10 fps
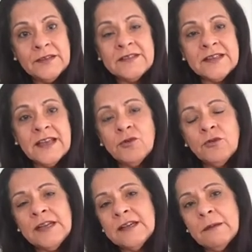this can
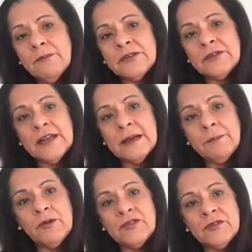only come with
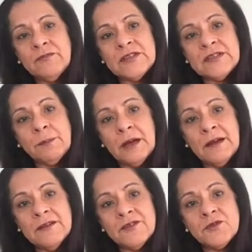collaboration with
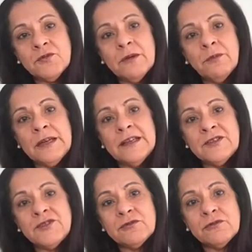suppliers who are
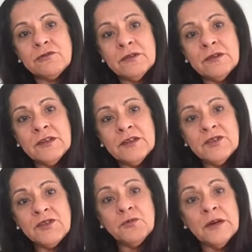willing to
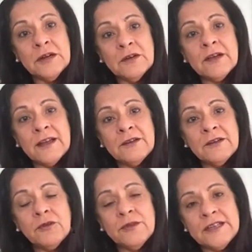to work
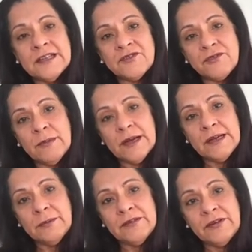and go that extra
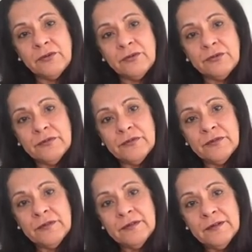mile with you
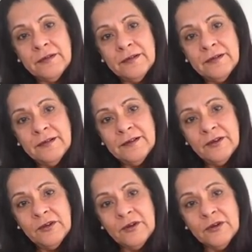
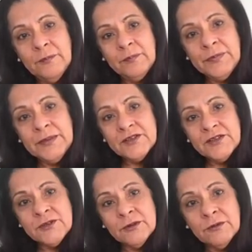you know
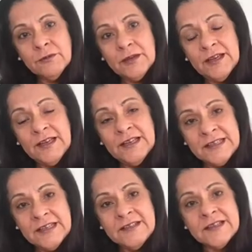so
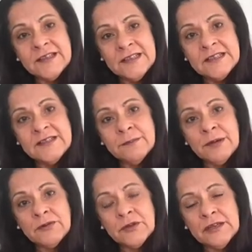it is it is
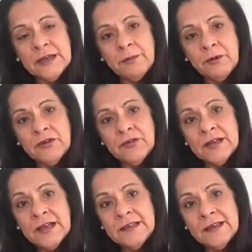about
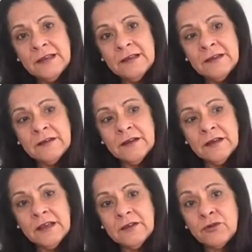collaboration. I think
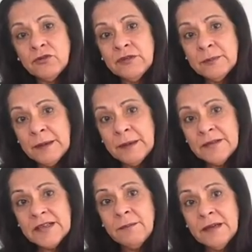through the
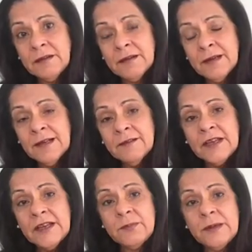pandemic,
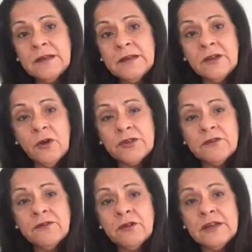there's been a
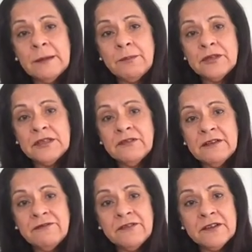lot of
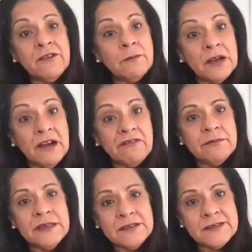collaborative effort from
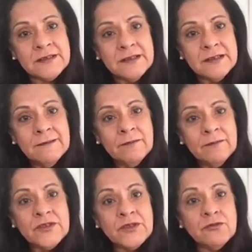governments
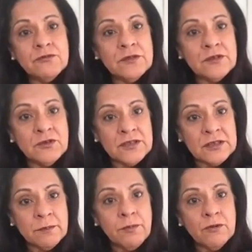to to
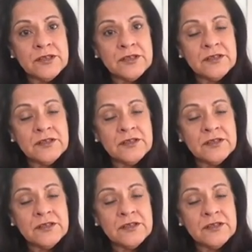support